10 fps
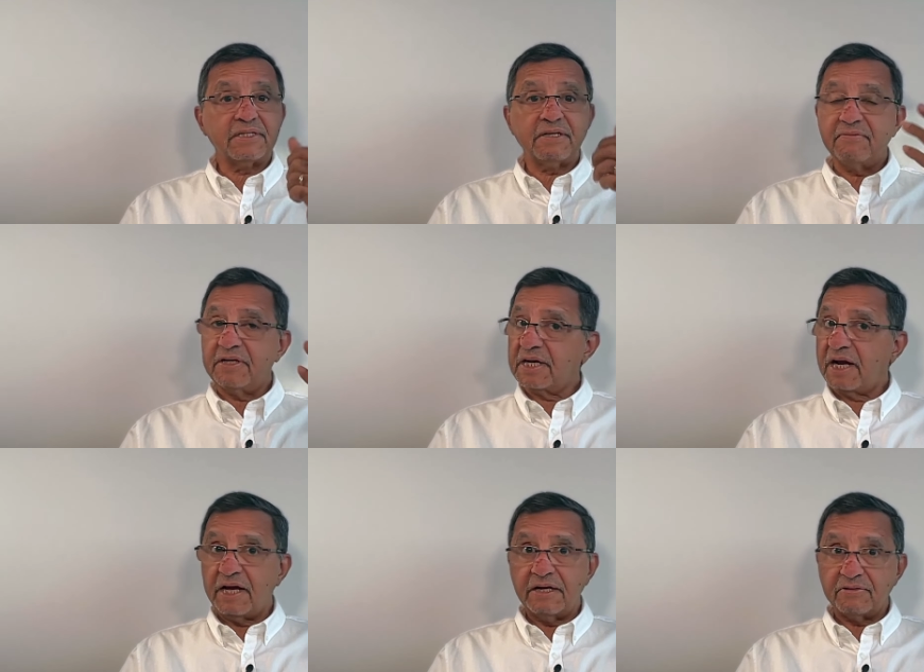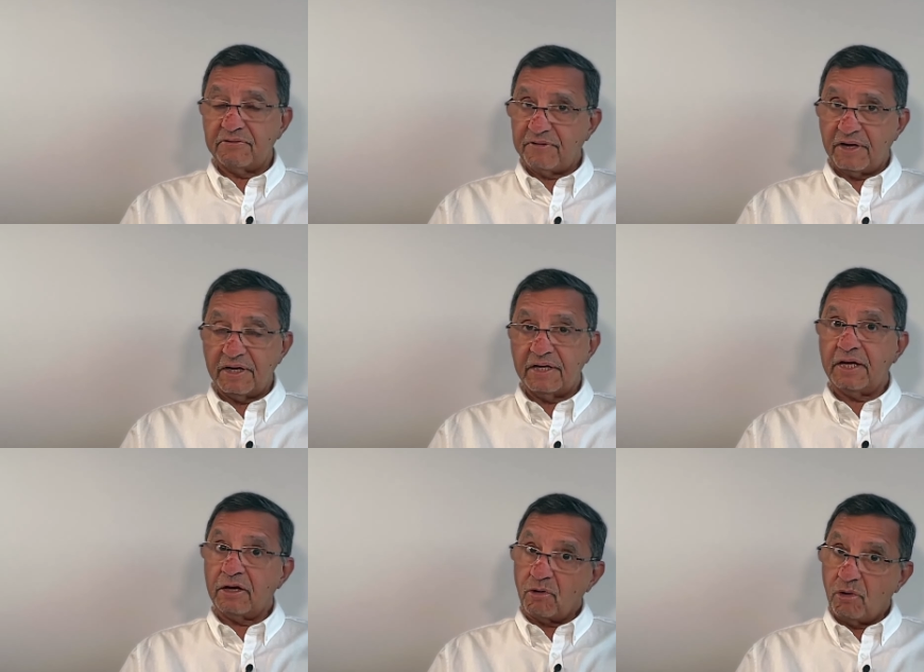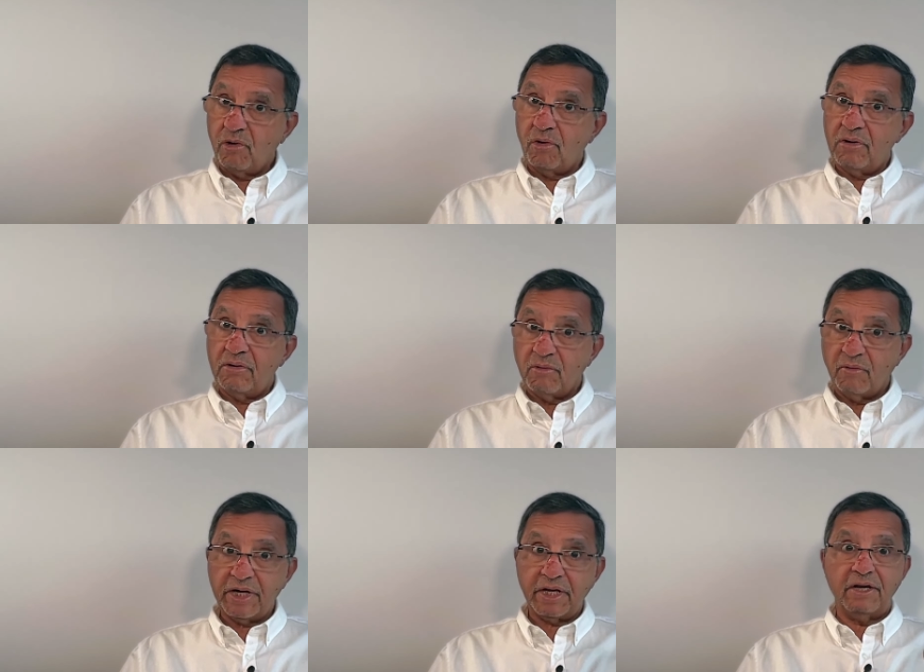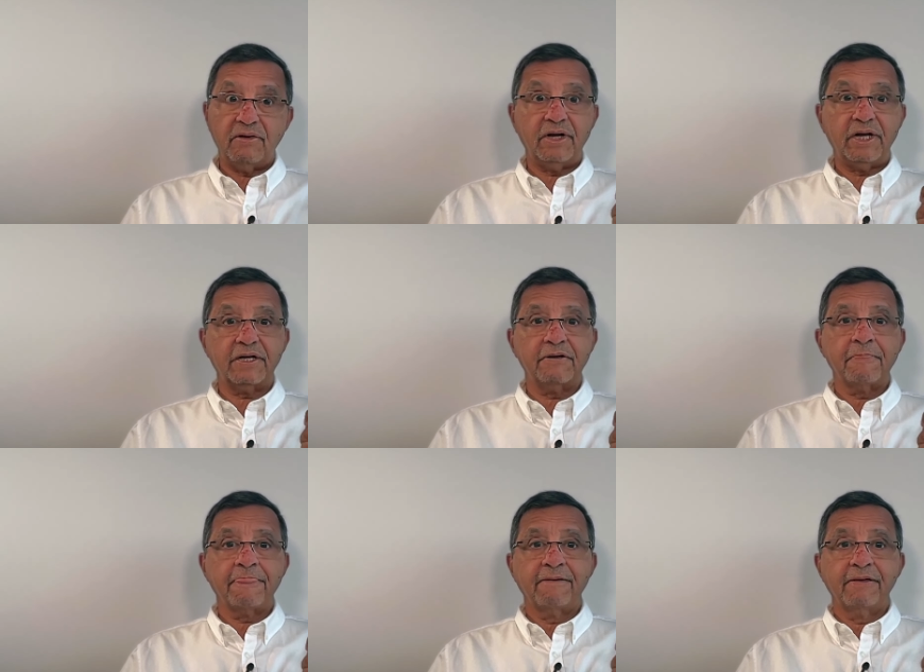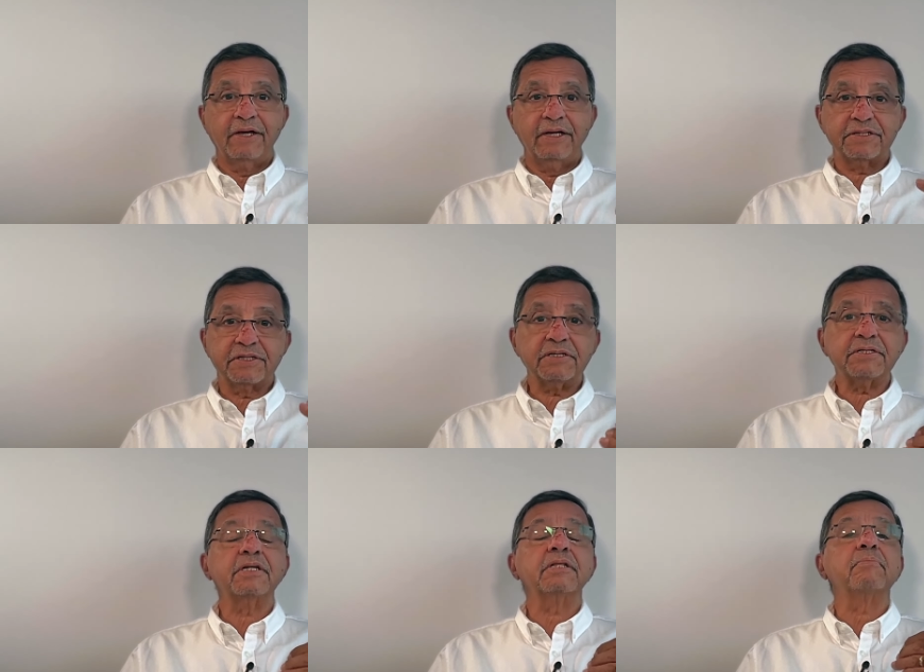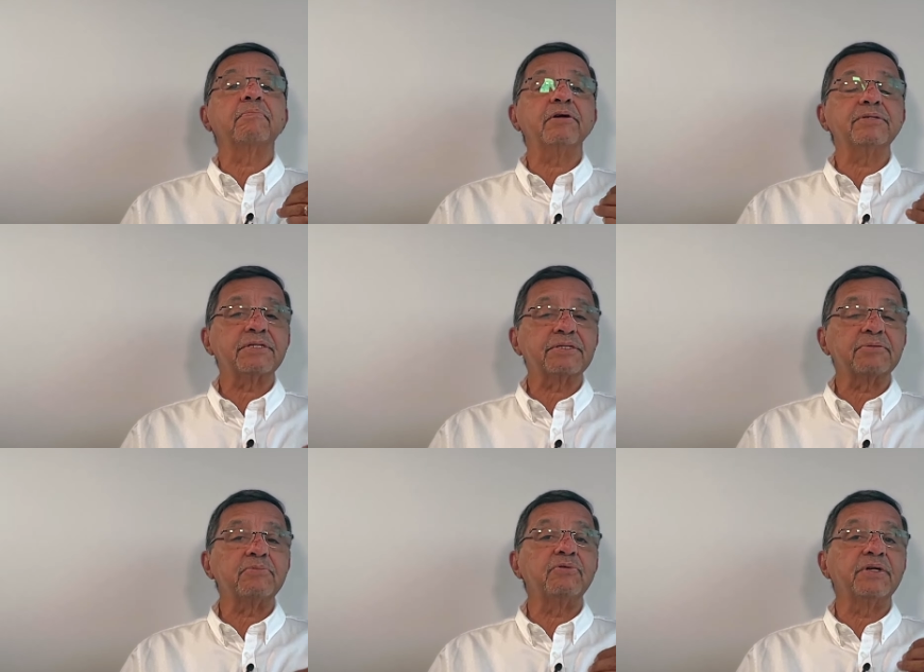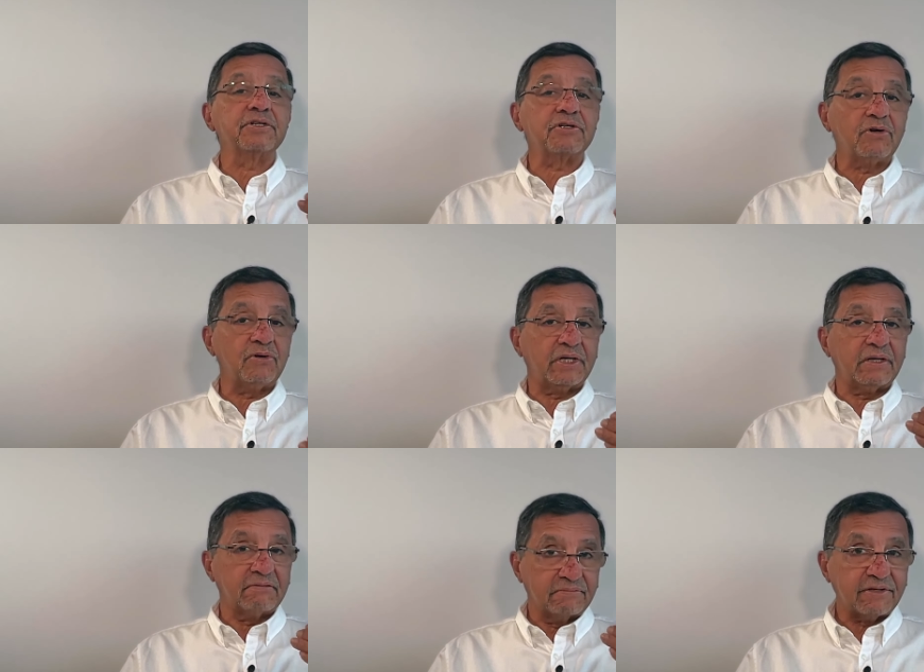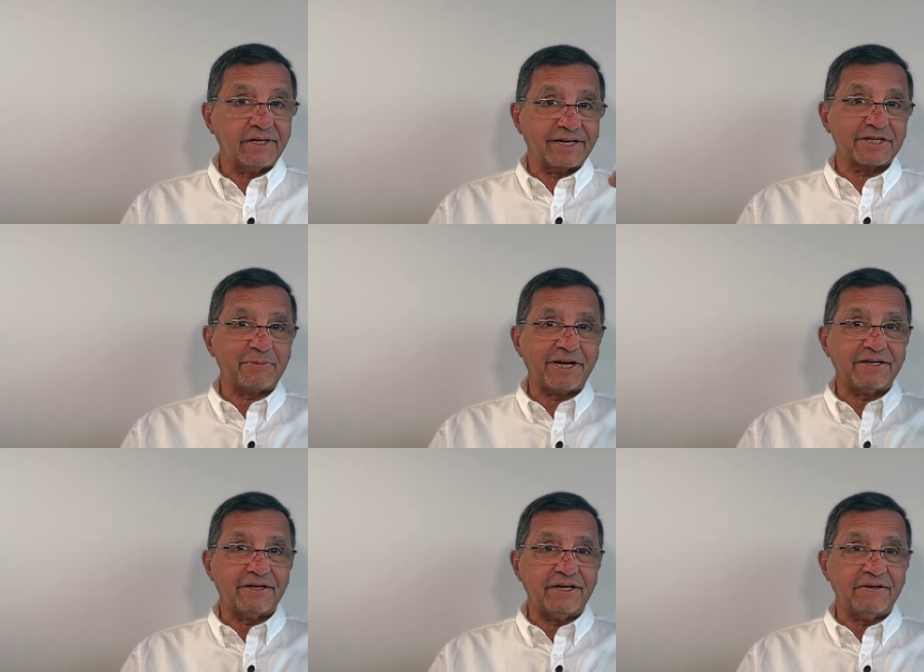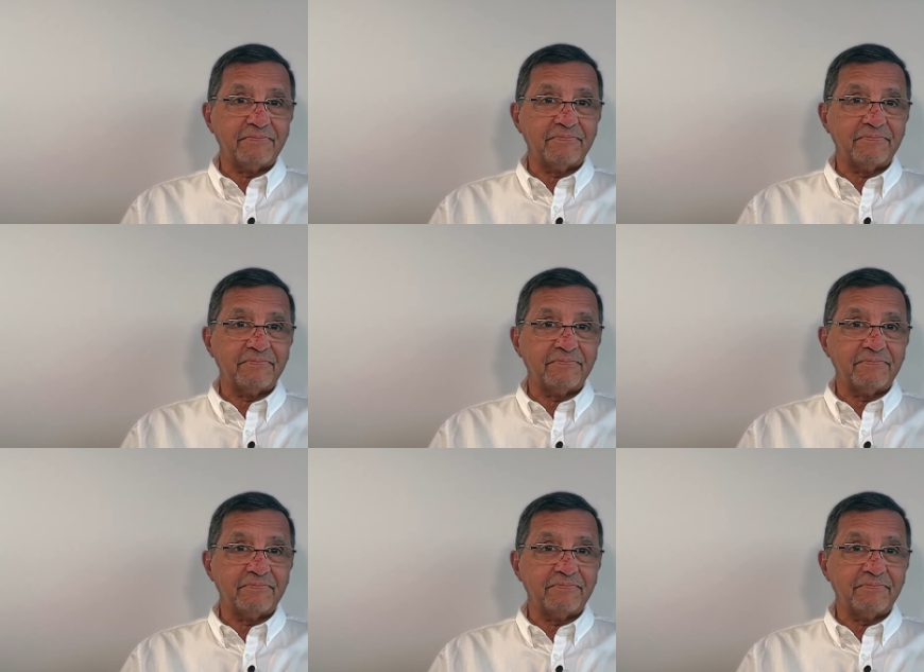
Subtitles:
have declined to fund. They are all working on it. It's just that the process is moving slower than expected.